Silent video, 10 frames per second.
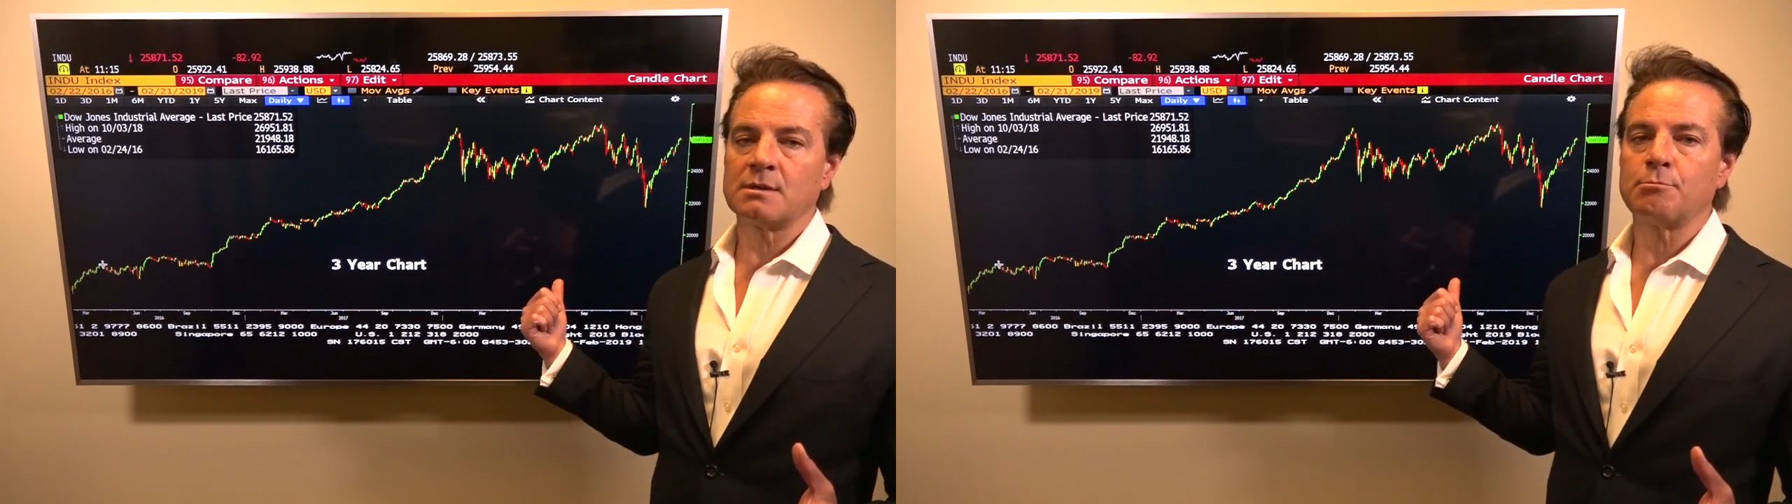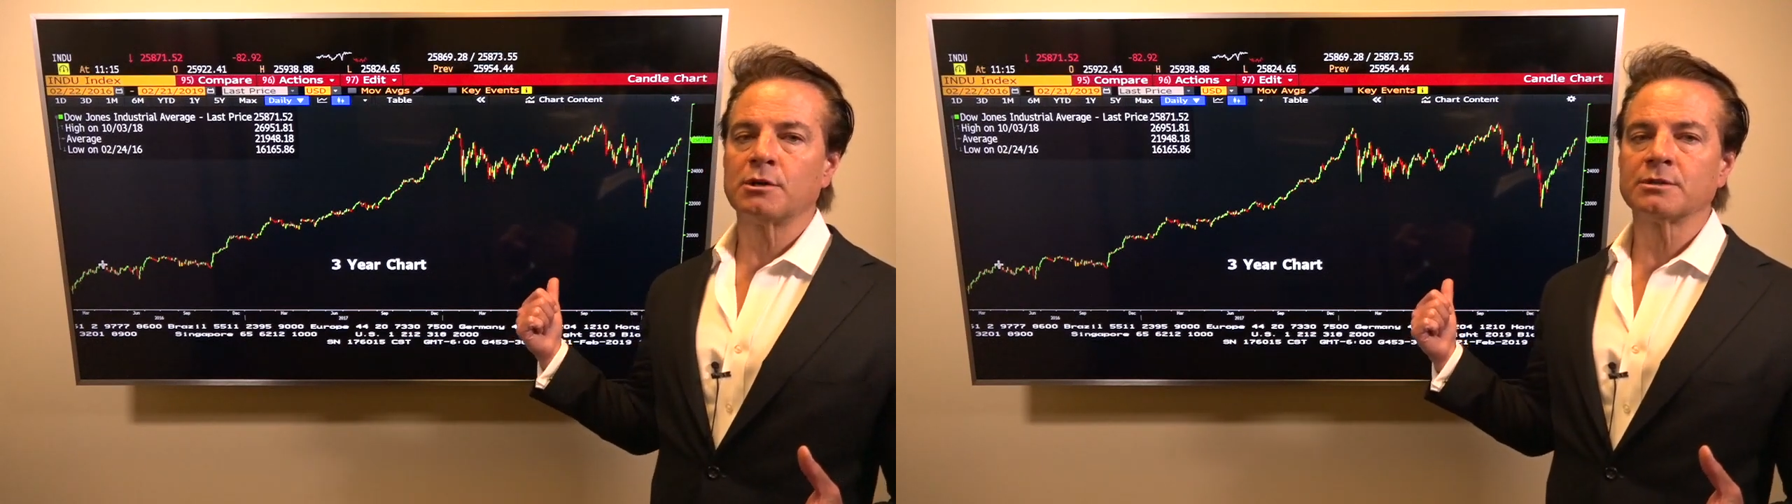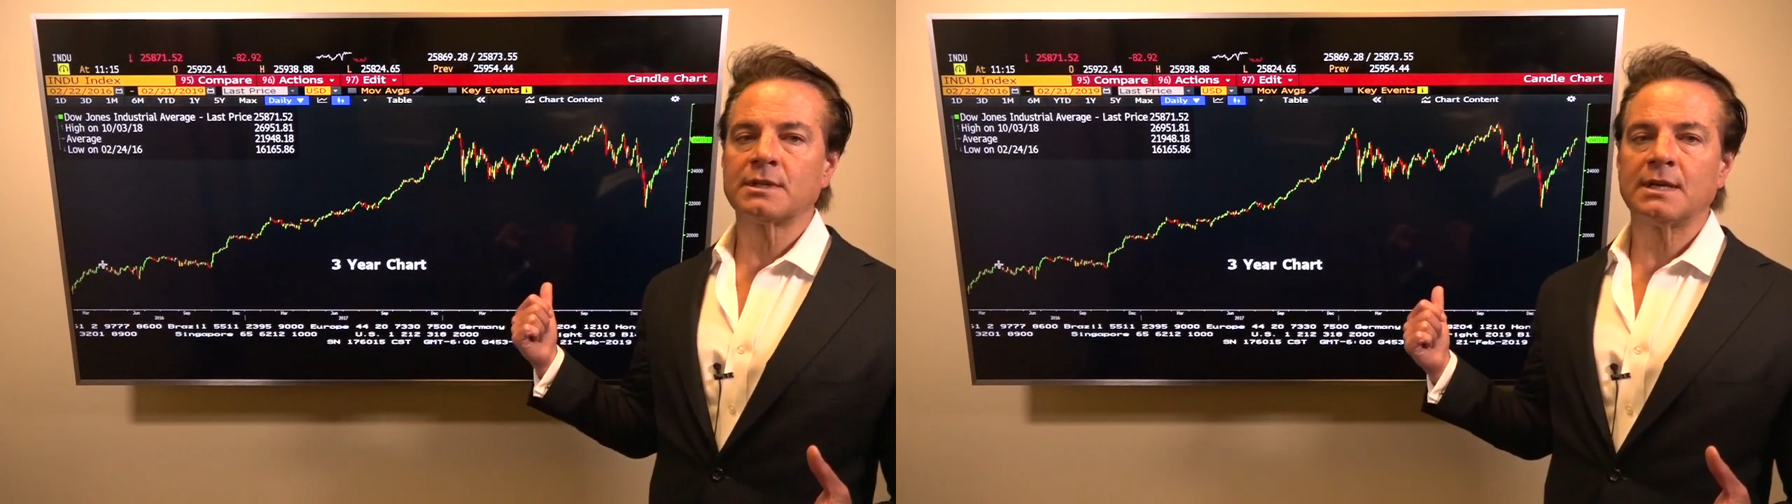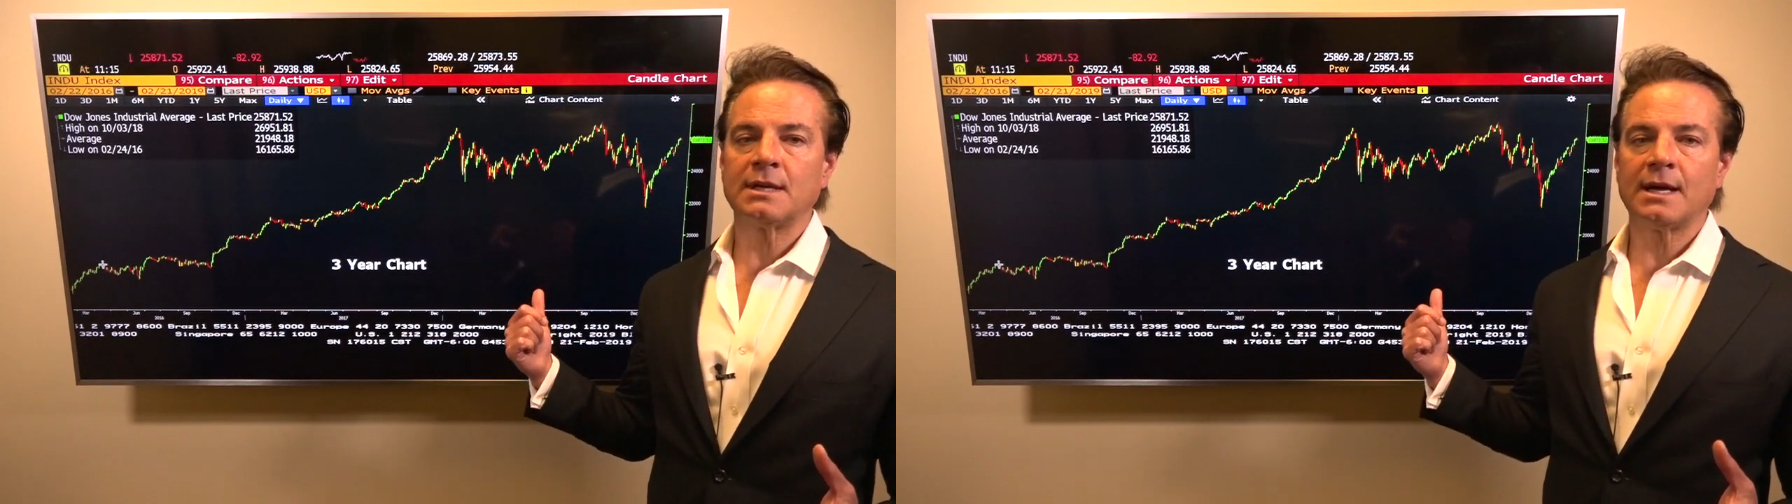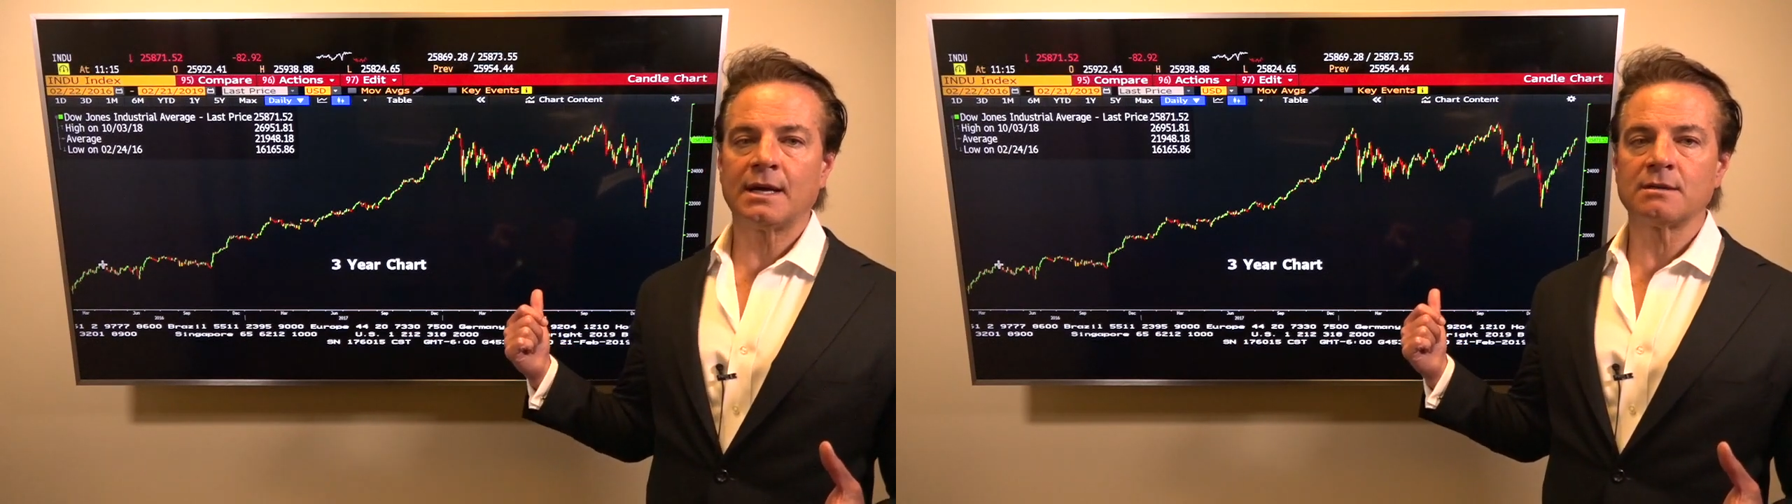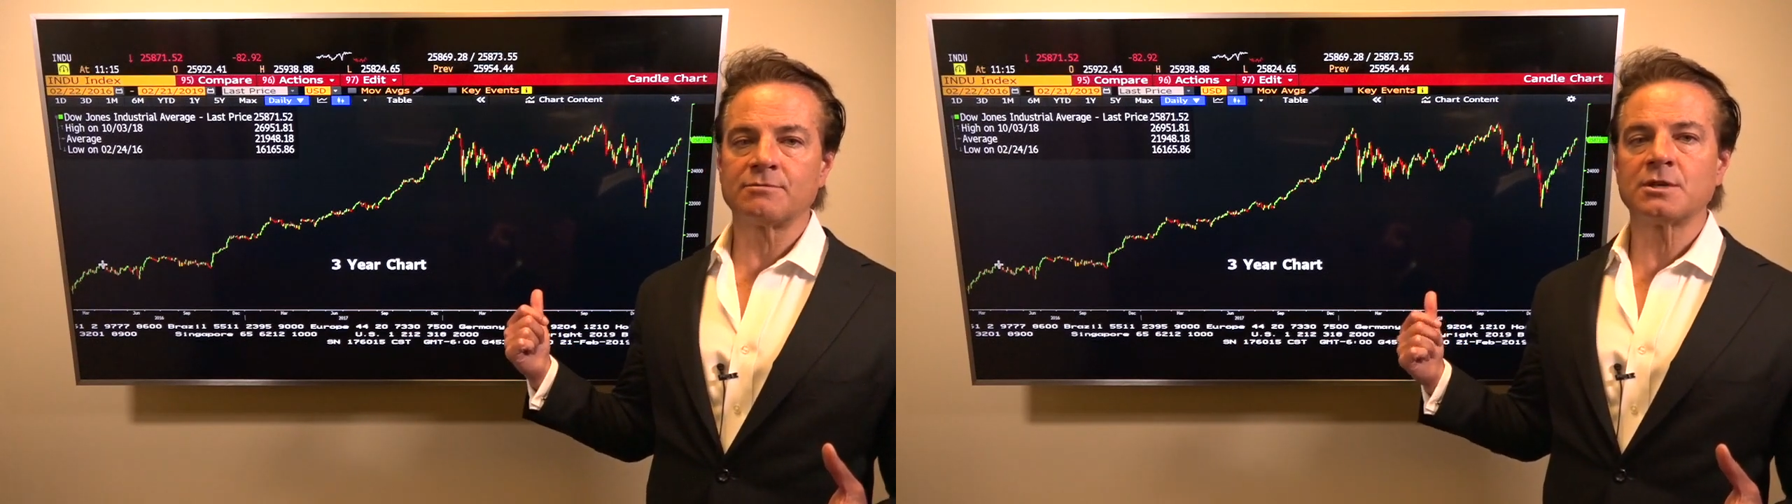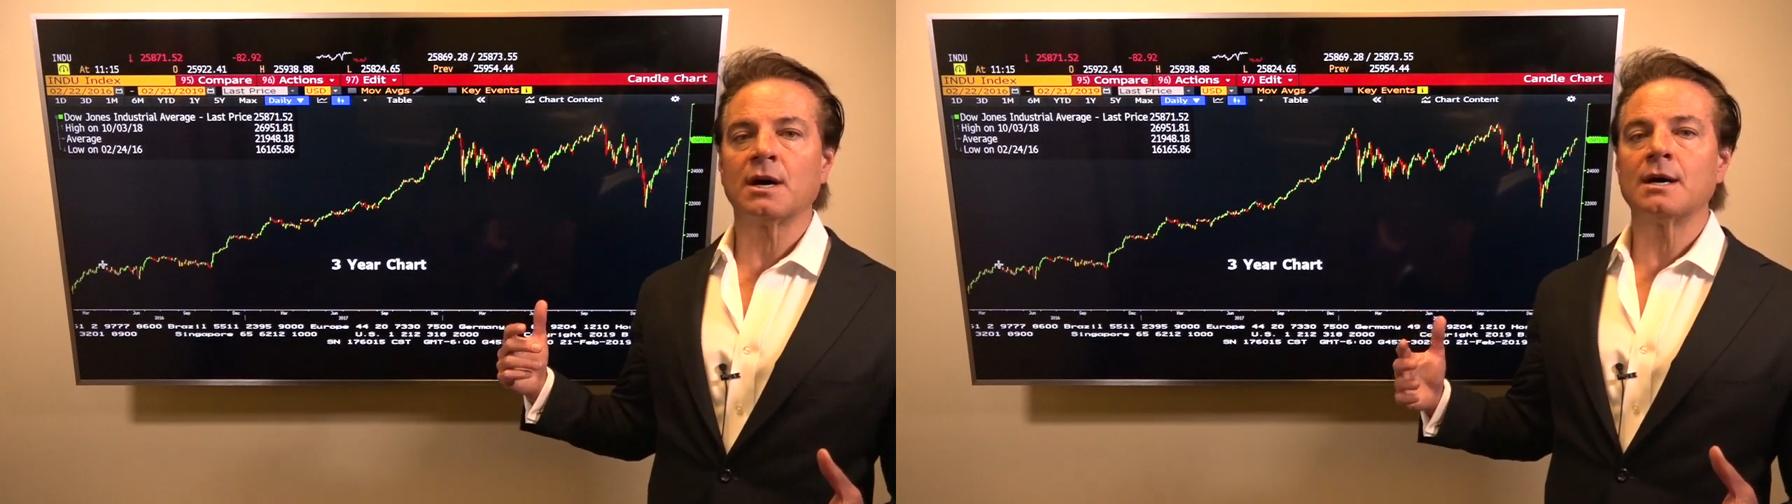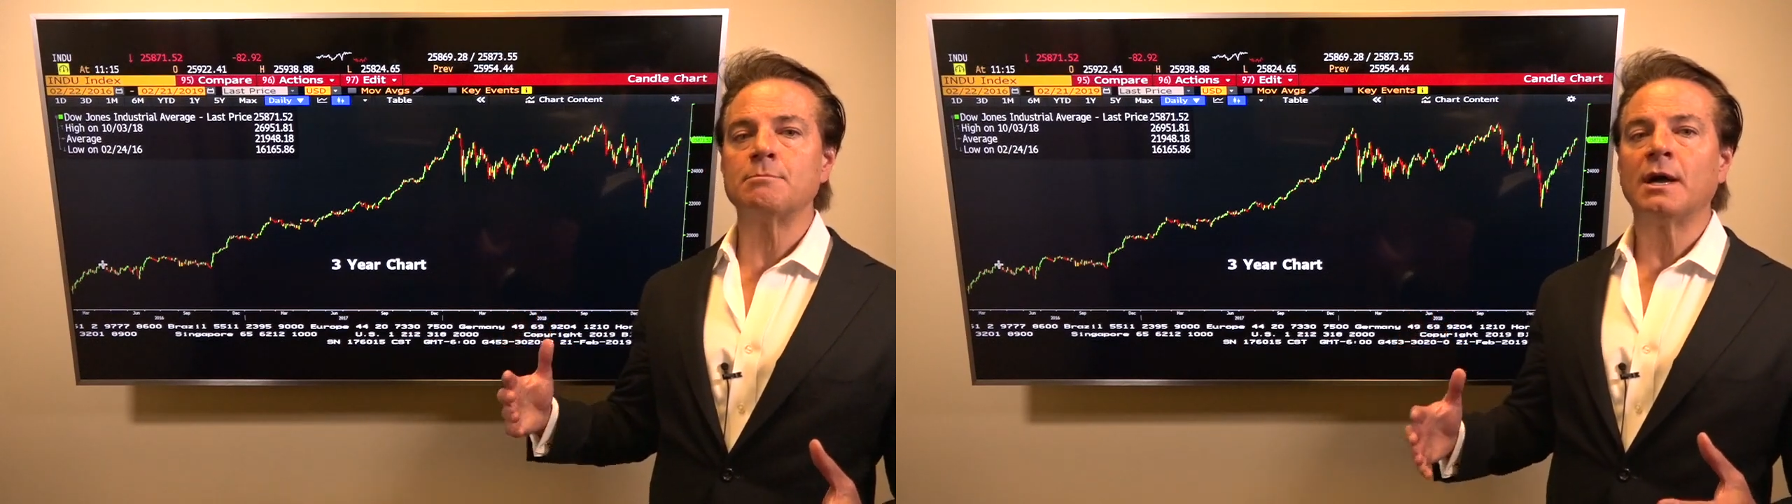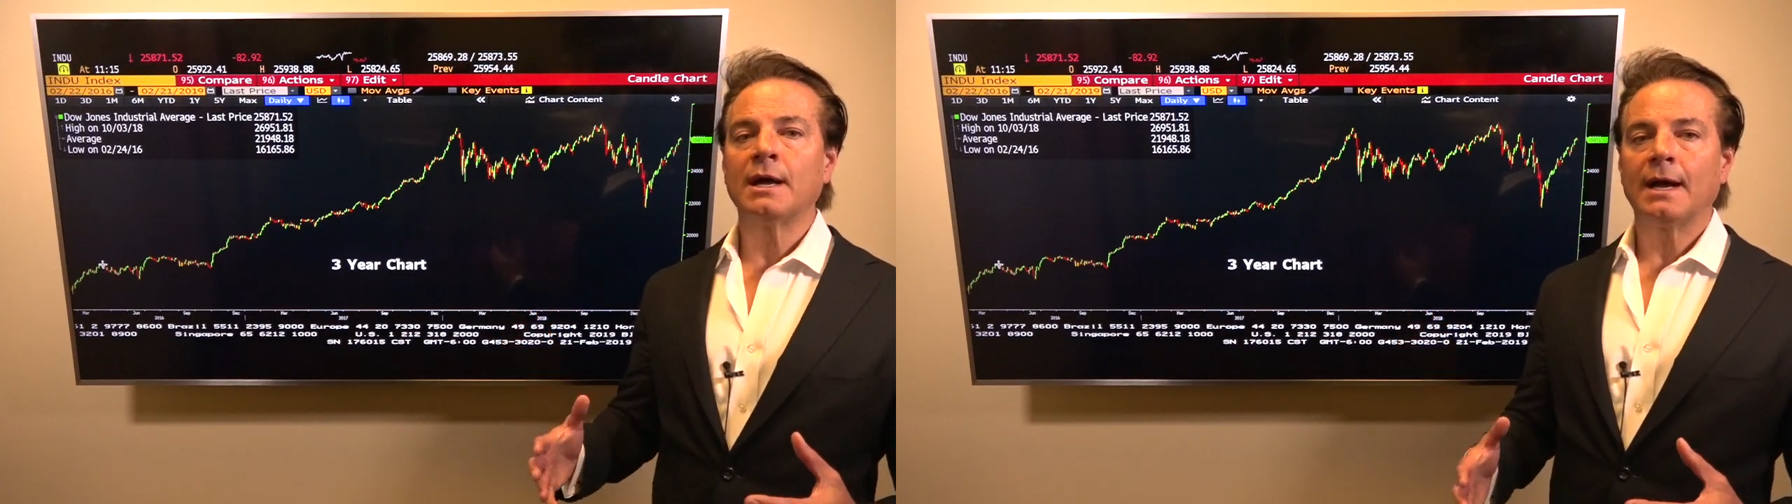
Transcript: to build it in ahead of time,